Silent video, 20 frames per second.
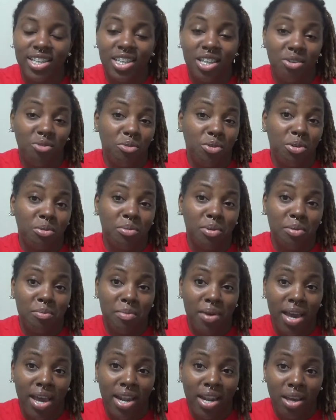they want to be
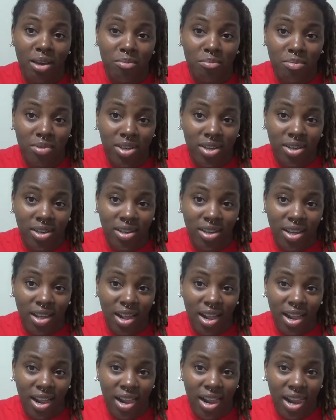mad at
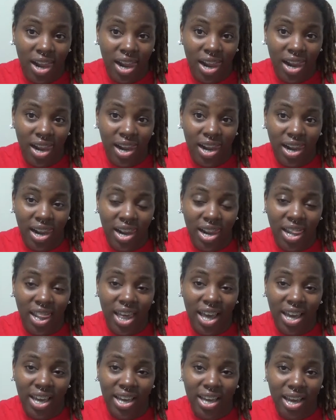me
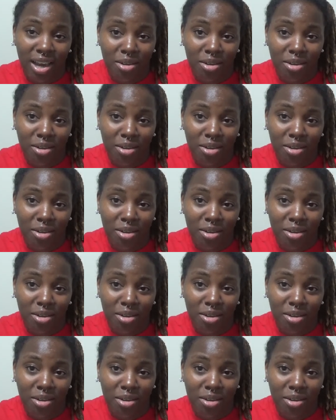like